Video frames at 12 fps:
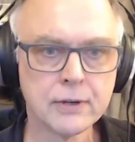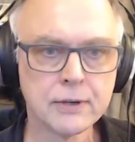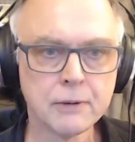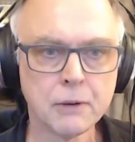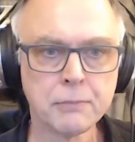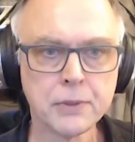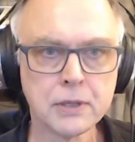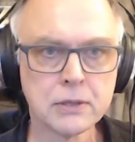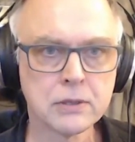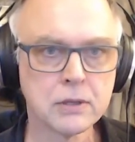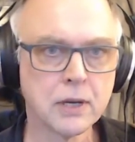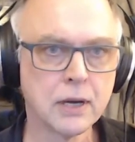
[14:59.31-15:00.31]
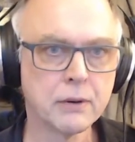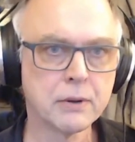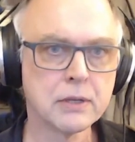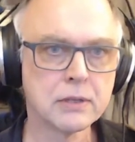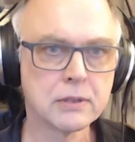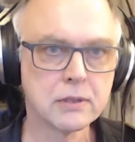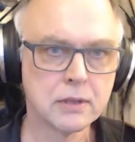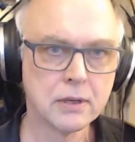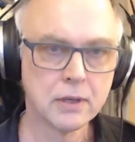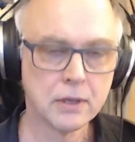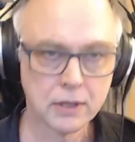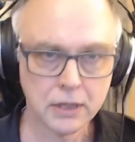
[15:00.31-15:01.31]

opinions on how it is in a